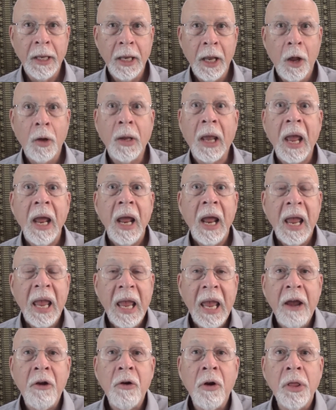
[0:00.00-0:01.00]
Okay,
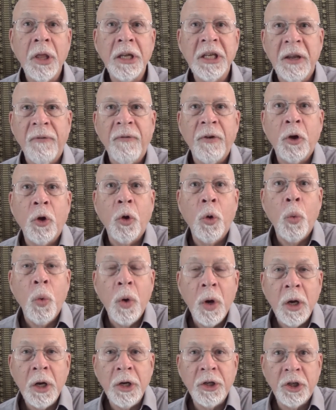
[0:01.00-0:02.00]
here are the difficult
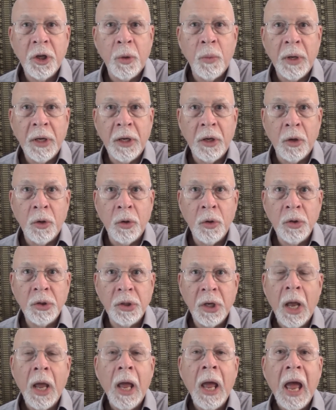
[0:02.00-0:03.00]
words that we
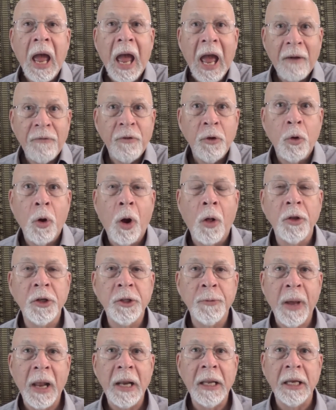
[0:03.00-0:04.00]
use. have you got the
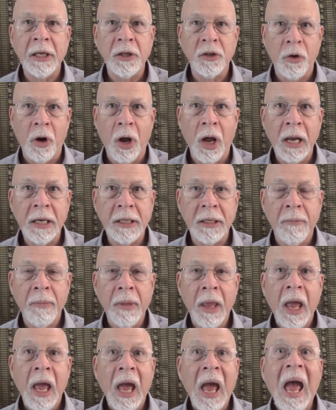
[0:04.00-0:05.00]
spellings right?
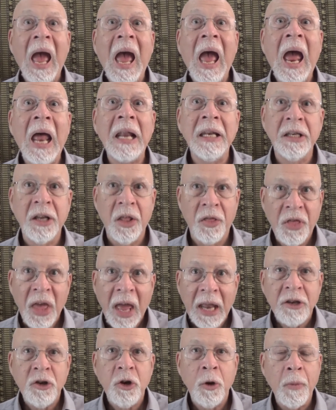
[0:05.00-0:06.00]
And
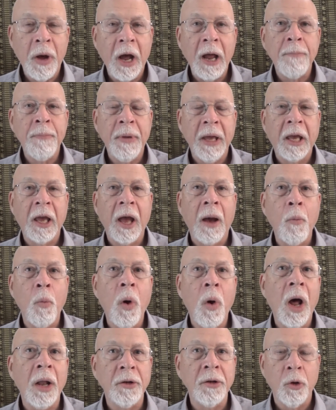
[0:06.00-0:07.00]
then you might pick up
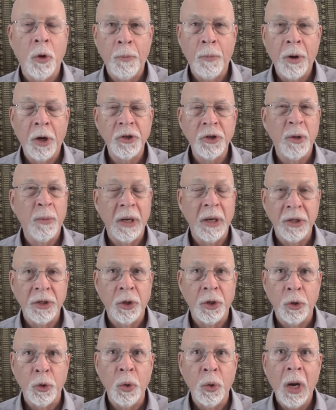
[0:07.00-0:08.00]
1 or possibly
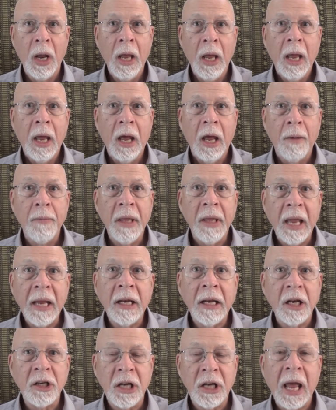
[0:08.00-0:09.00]
2
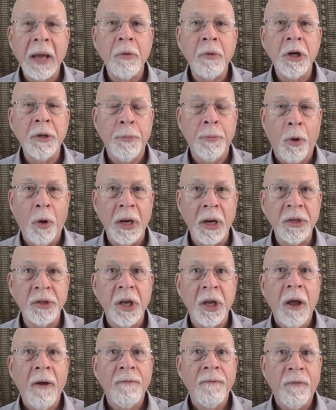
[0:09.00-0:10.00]
English language
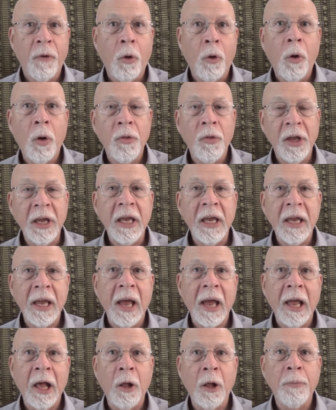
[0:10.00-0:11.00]
points for the
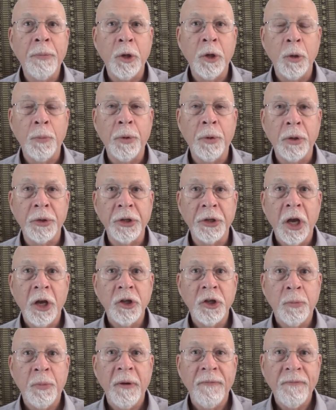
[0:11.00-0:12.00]
EAL pupils
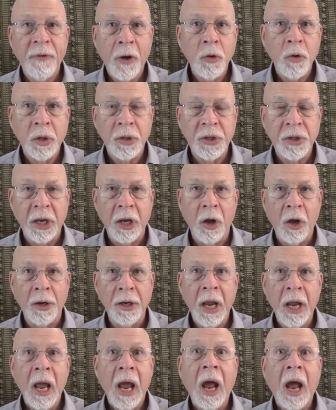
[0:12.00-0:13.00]
to be focusing
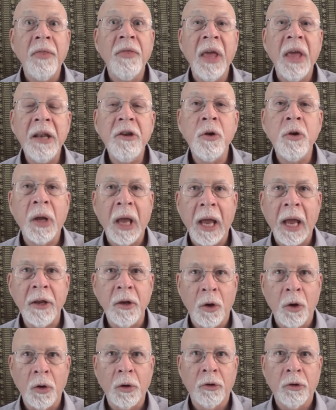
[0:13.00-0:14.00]
on. And then you get
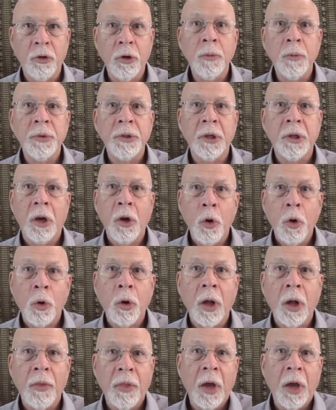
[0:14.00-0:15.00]
your groups to
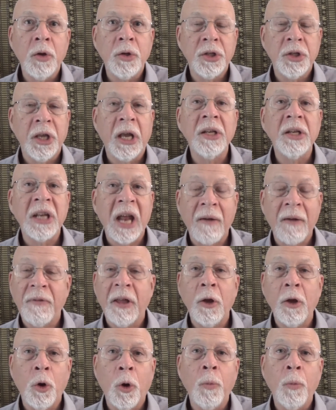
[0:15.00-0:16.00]
look at those things. Have
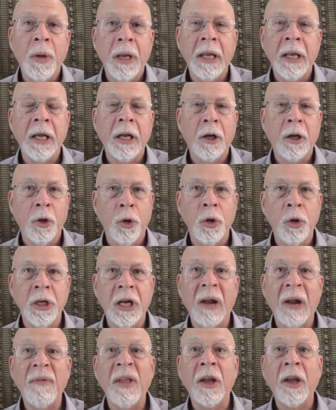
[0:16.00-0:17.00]
they all been included?
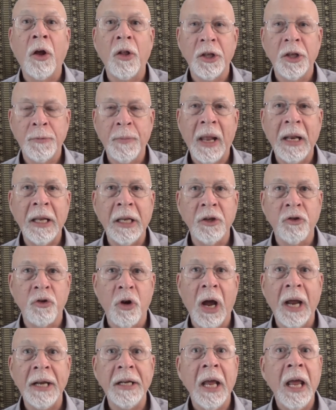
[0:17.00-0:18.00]
Have they got the spellings
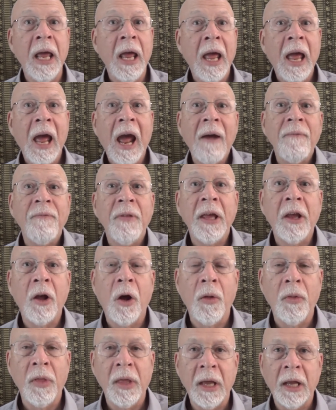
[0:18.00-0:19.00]
right? Have they
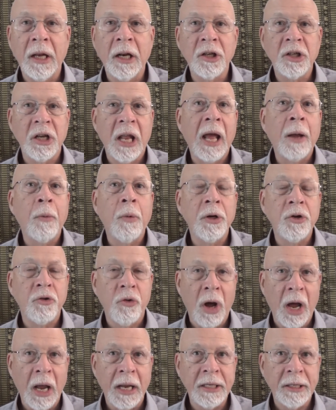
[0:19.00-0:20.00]
got the English language
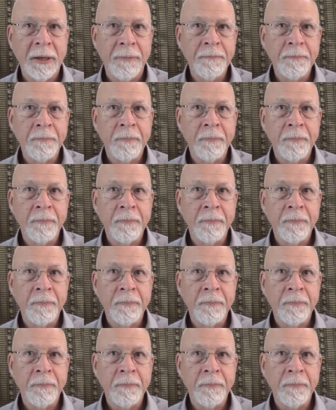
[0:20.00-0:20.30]
right?